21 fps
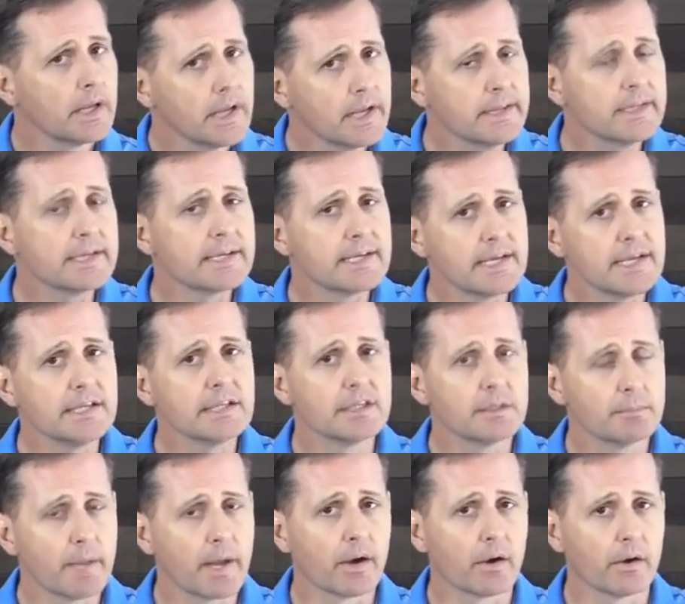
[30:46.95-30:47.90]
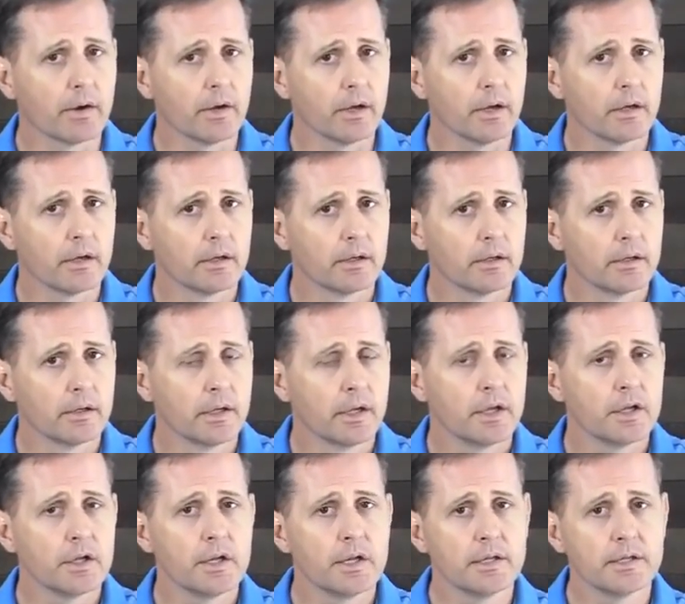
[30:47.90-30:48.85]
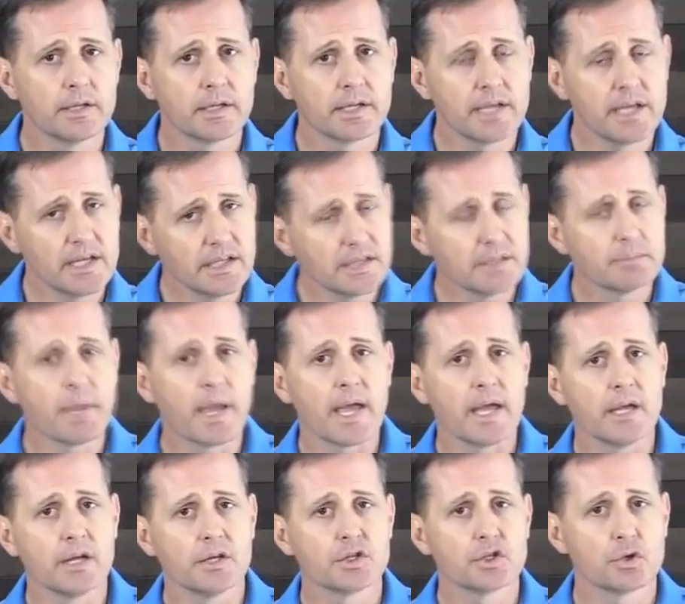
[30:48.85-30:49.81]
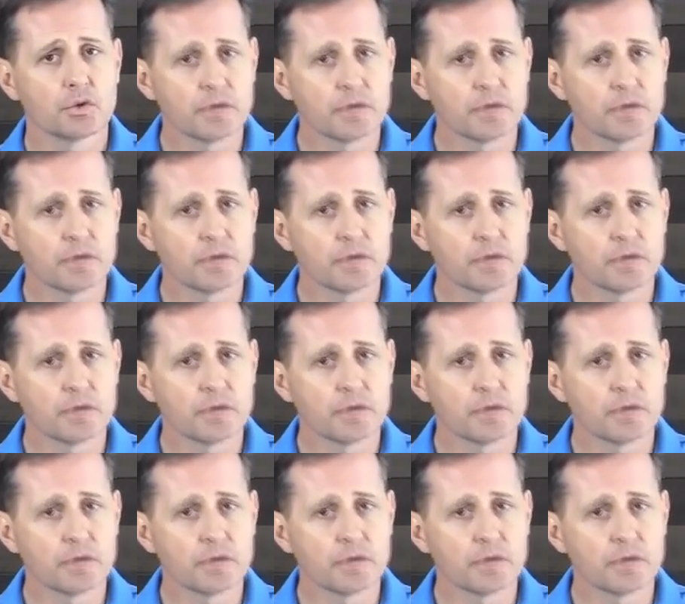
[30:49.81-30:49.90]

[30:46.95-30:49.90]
in the kingdom era, in the kingdom age.